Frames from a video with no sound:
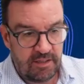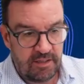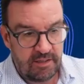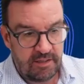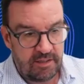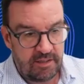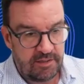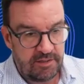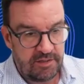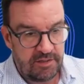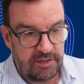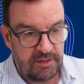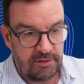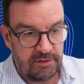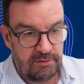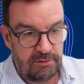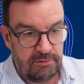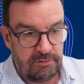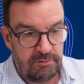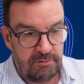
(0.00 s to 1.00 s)

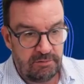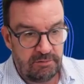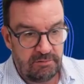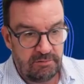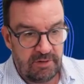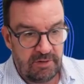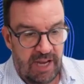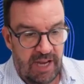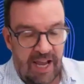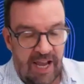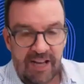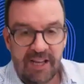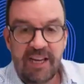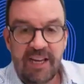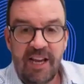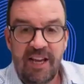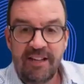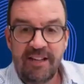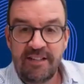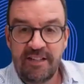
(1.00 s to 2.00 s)
to
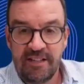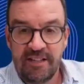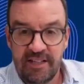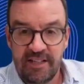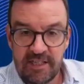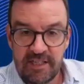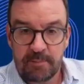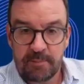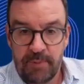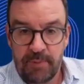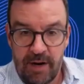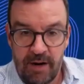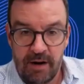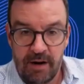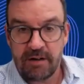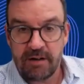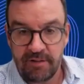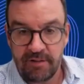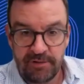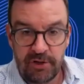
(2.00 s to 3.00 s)
allocate to this
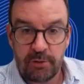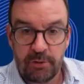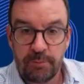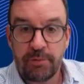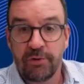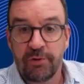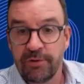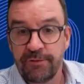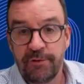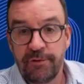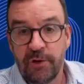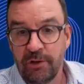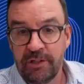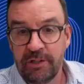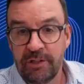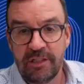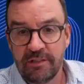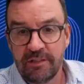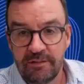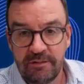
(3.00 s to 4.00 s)
part of your
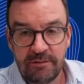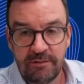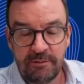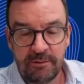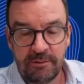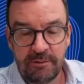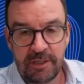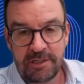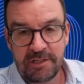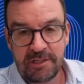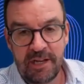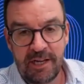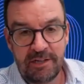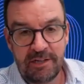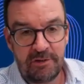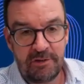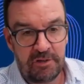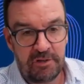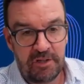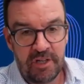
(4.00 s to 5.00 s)
portfolio. We're not saying
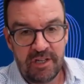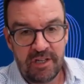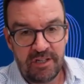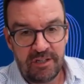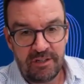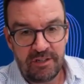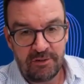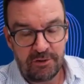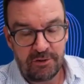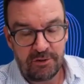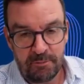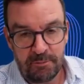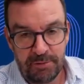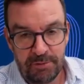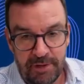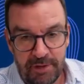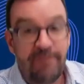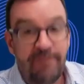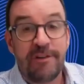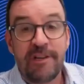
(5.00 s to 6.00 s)
you shouldn't put
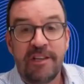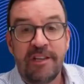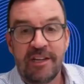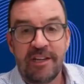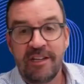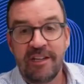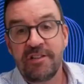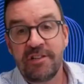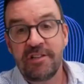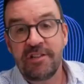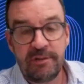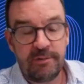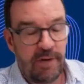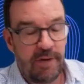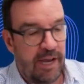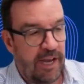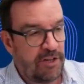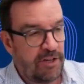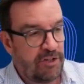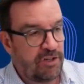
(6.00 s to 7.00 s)
everything into
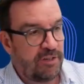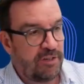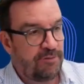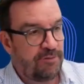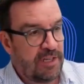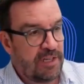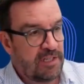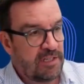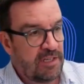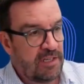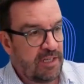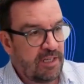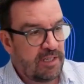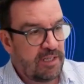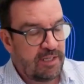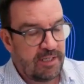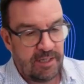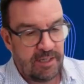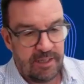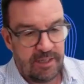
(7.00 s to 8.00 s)
angel investing,
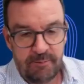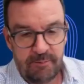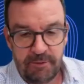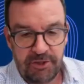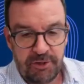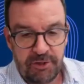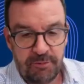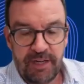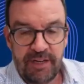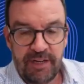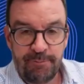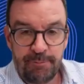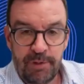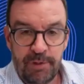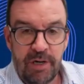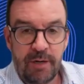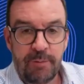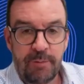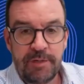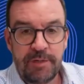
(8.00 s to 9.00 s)
but you might have
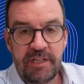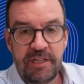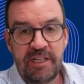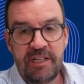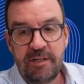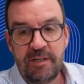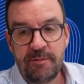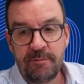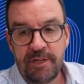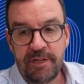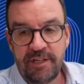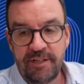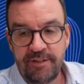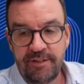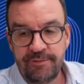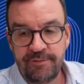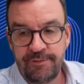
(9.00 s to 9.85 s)
property, you might have